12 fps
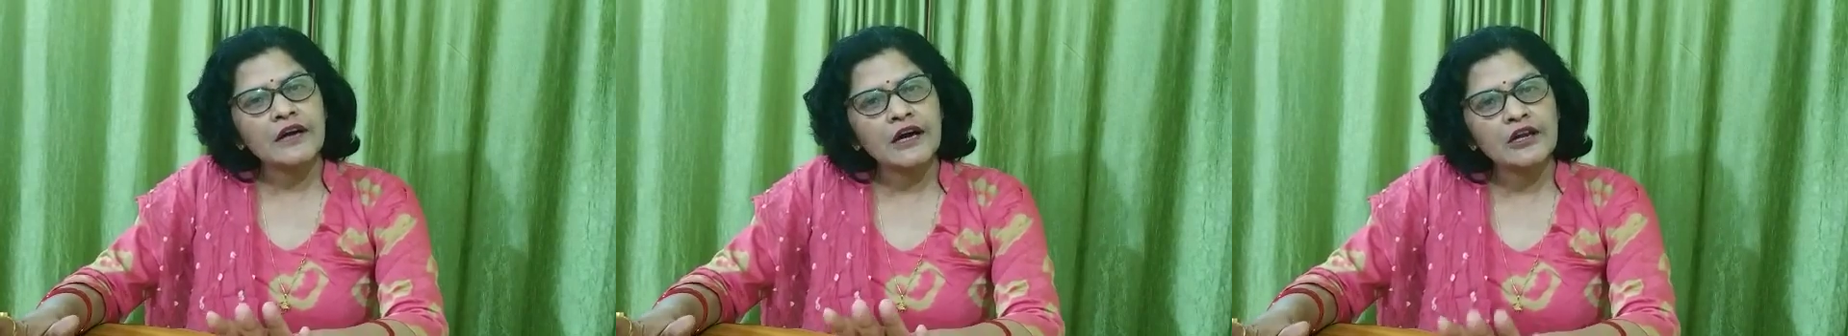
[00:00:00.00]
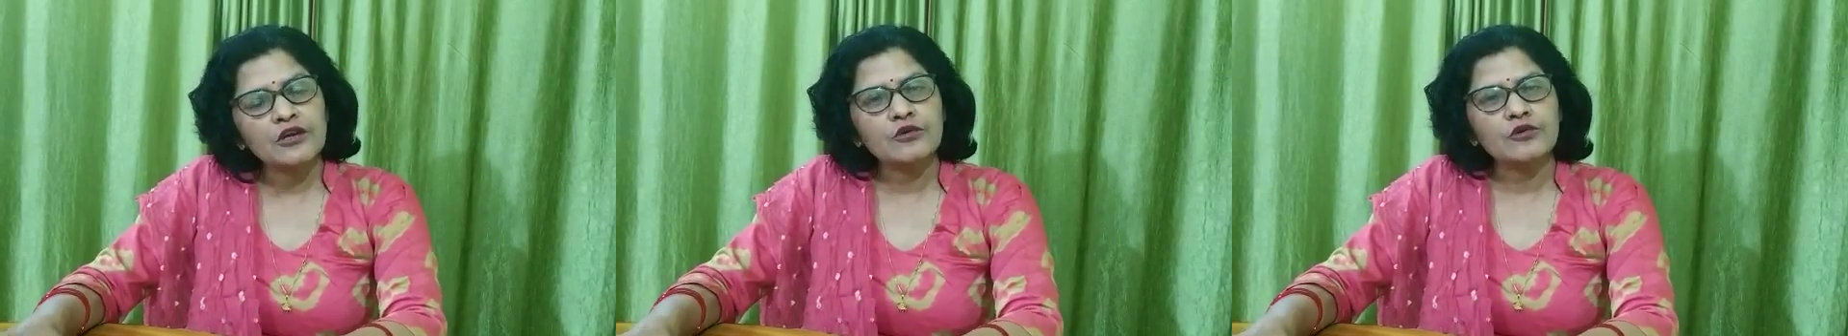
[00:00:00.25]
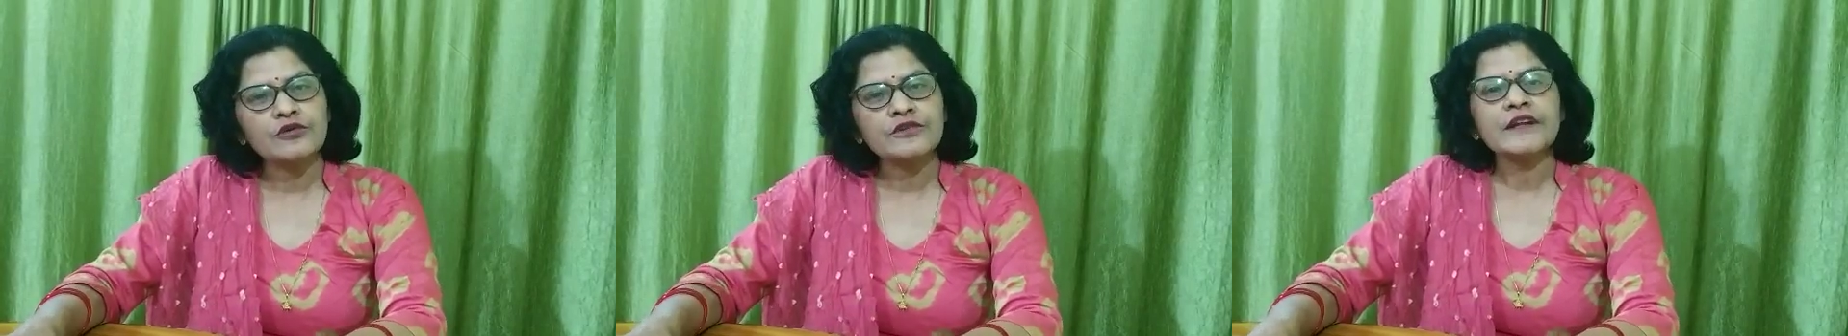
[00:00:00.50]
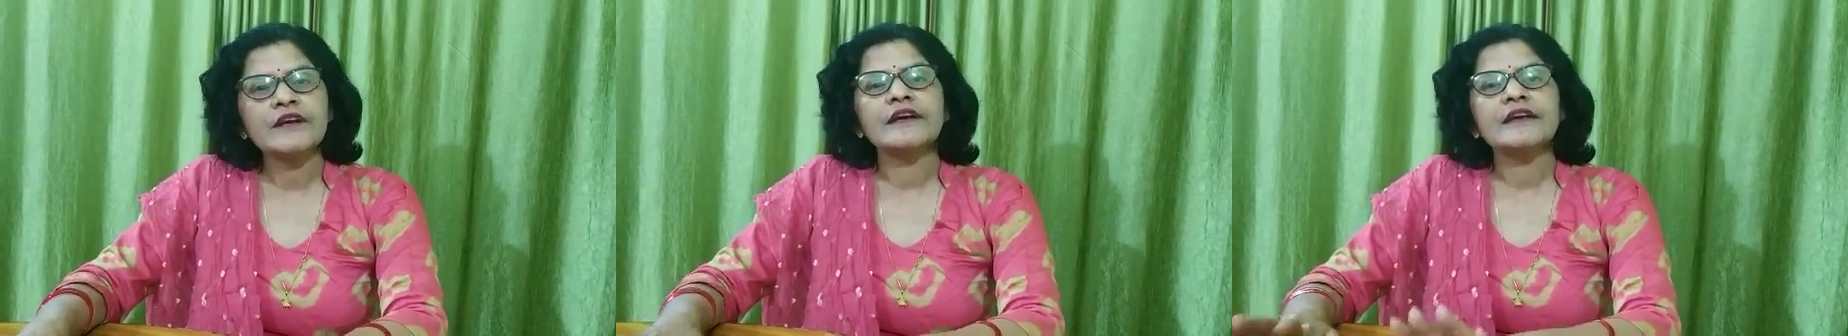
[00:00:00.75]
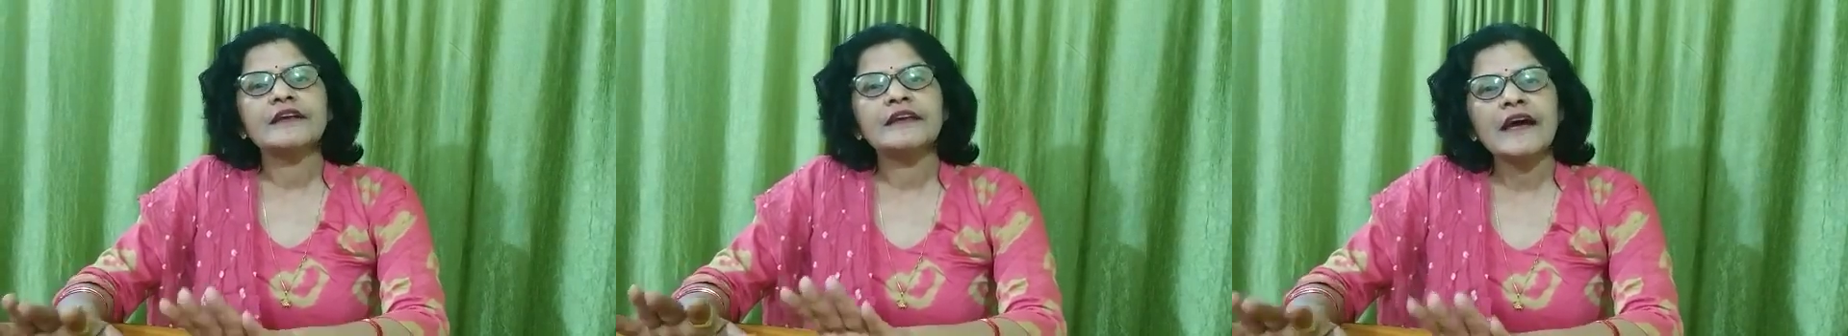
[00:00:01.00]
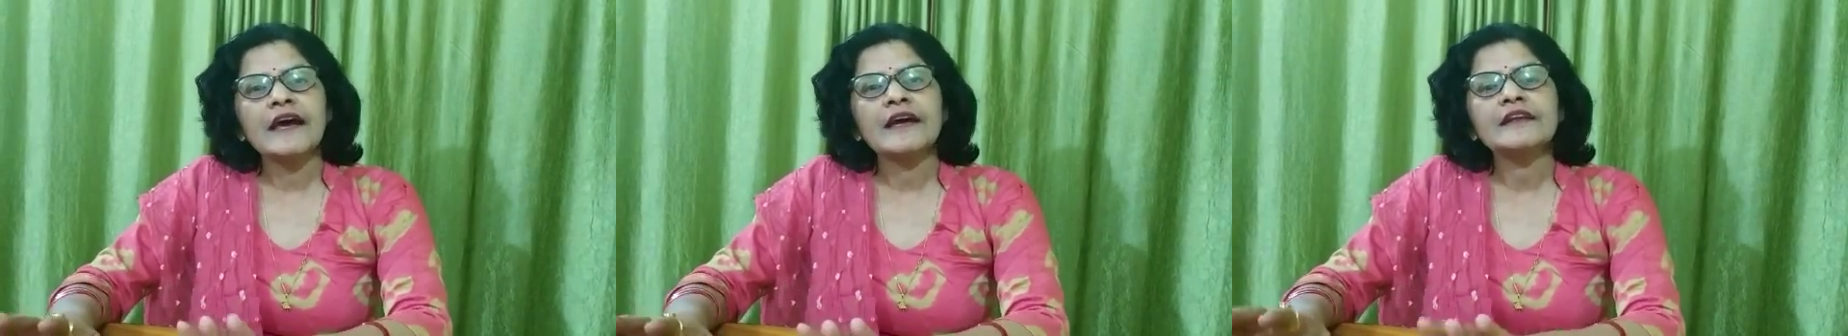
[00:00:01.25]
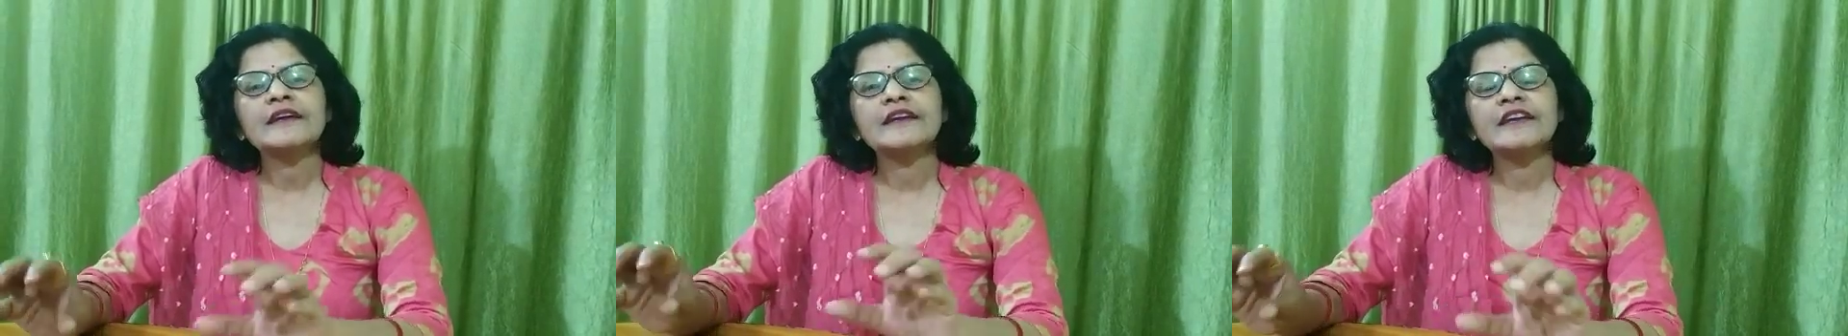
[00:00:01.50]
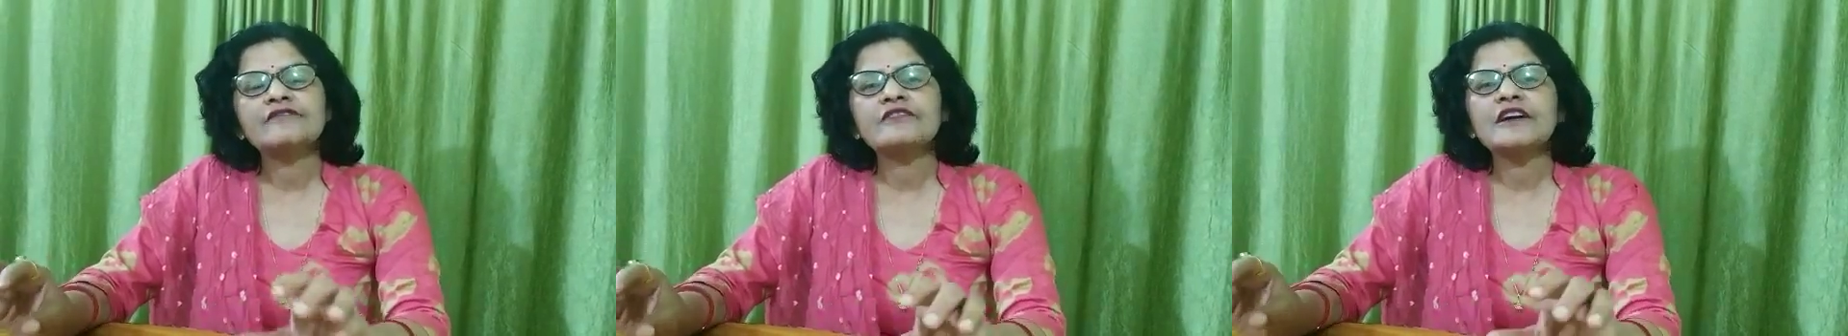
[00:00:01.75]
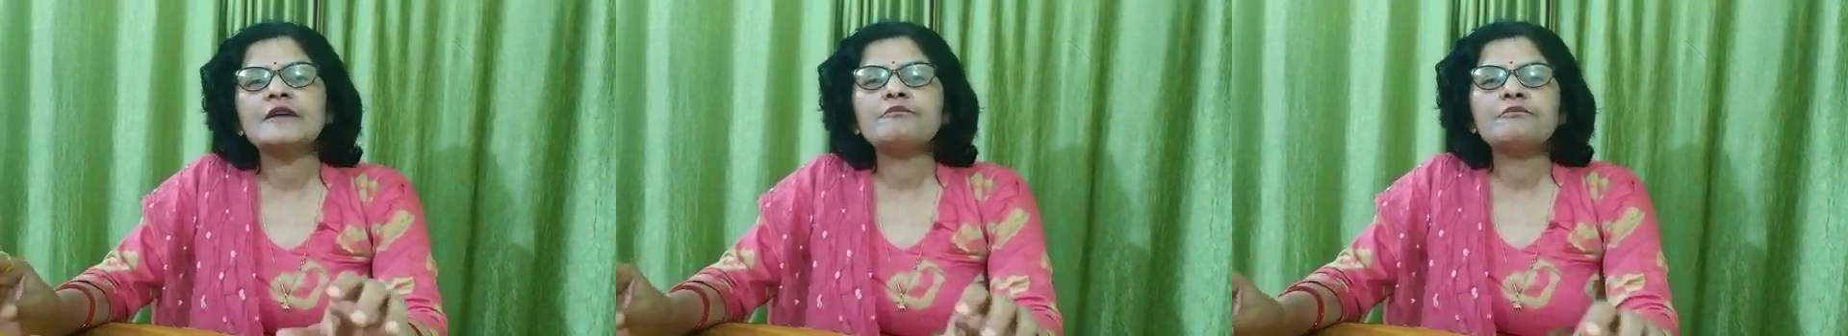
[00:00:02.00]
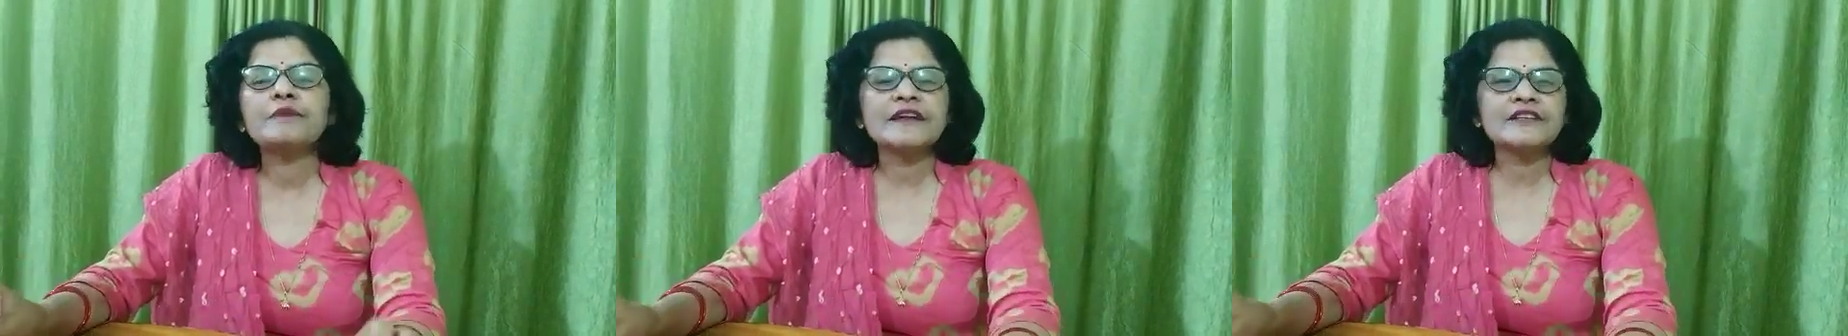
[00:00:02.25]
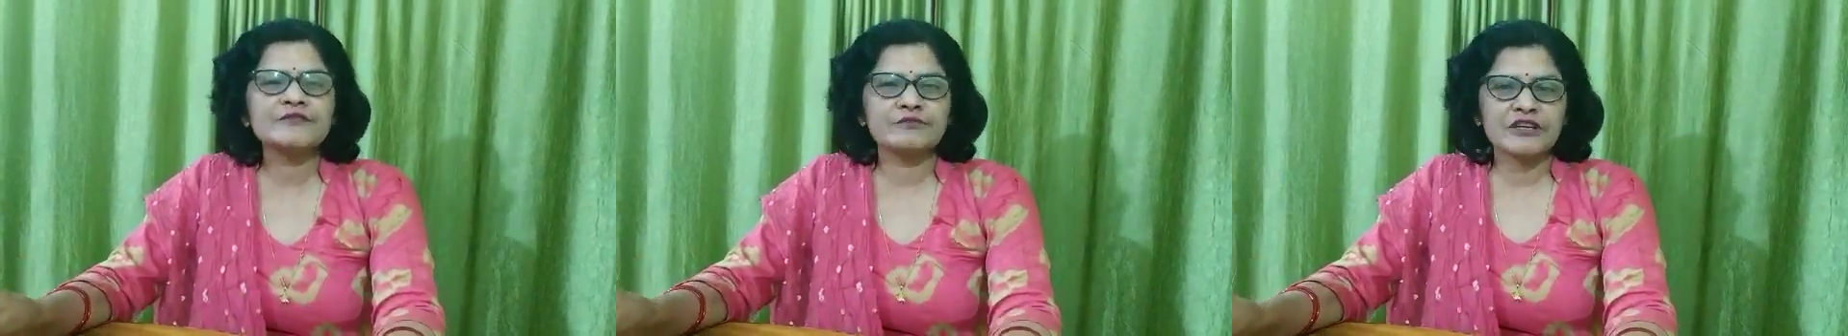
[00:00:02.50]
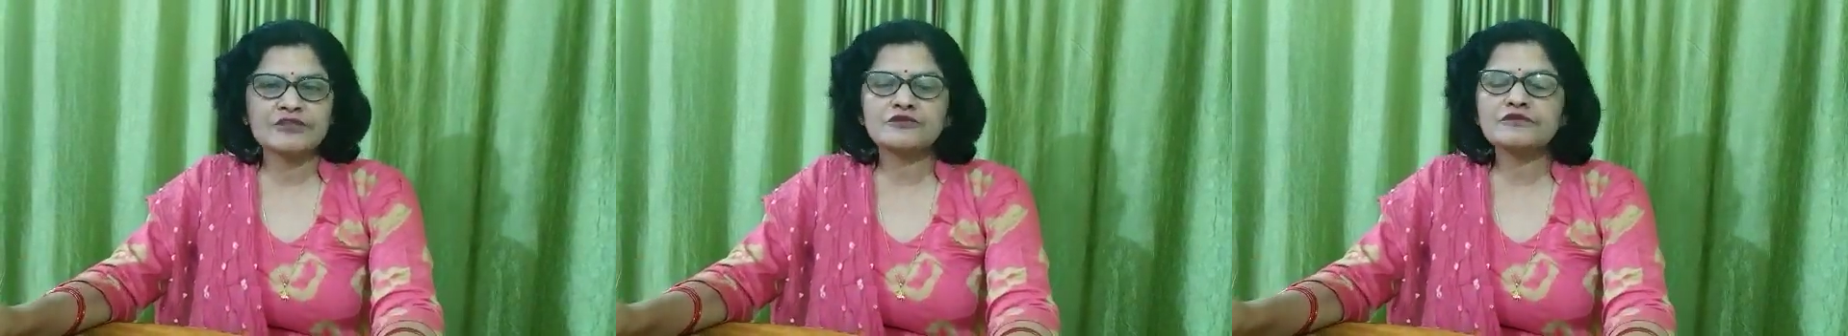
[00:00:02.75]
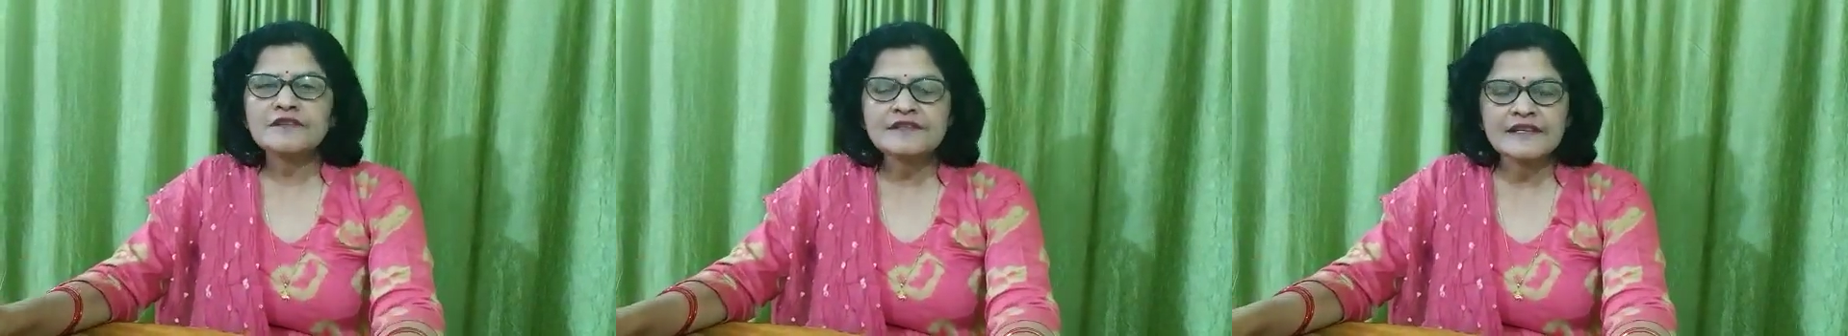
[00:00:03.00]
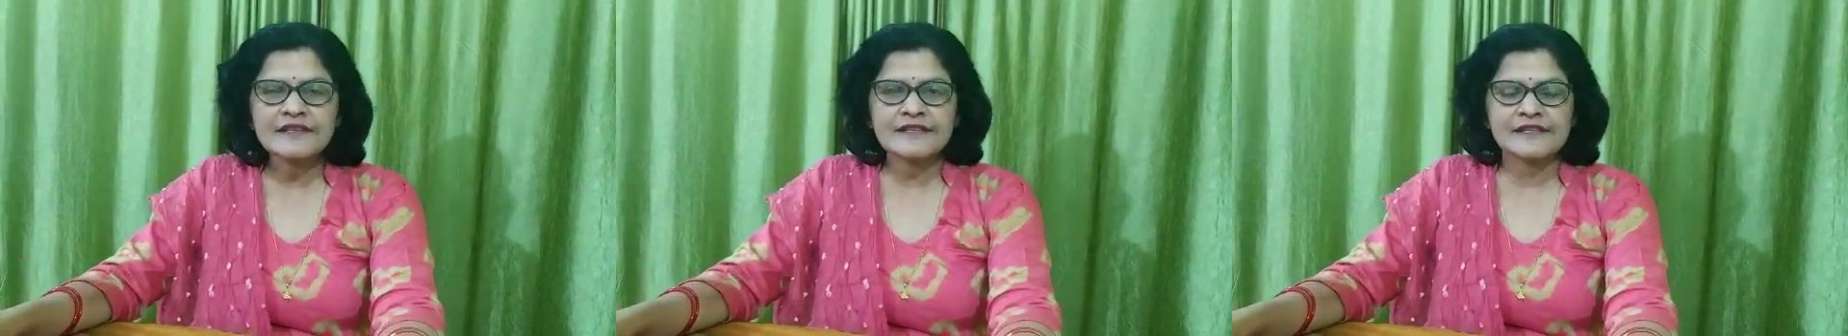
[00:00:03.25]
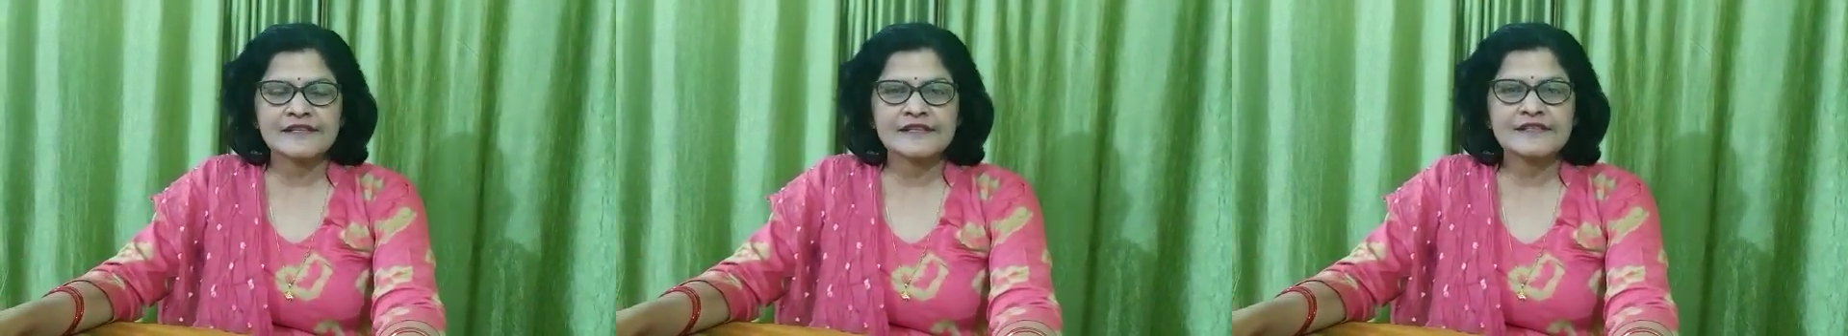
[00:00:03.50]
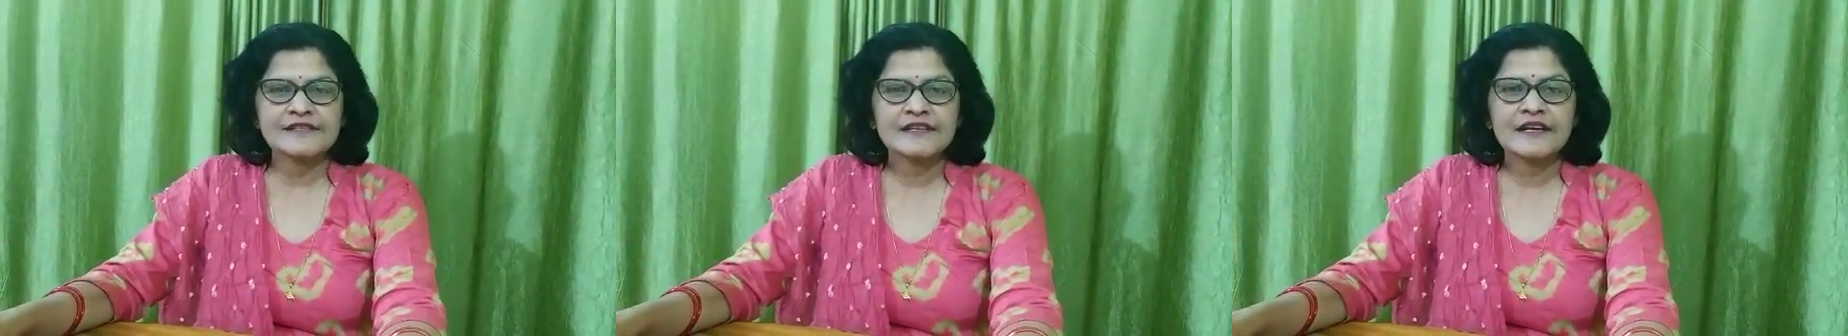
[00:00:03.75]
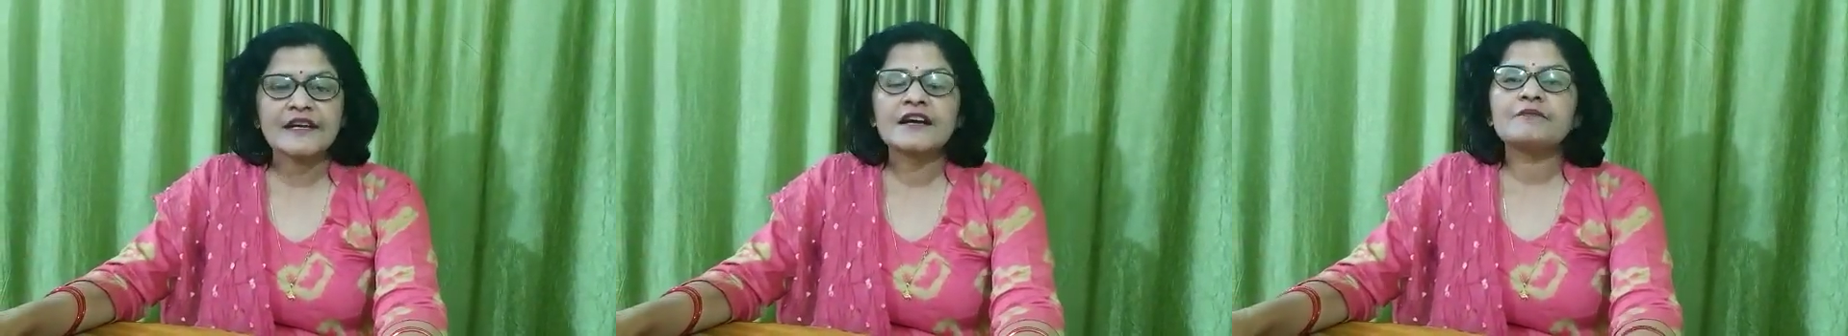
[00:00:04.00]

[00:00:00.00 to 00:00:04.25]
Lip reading: alone can give a complete meaning to the sentence.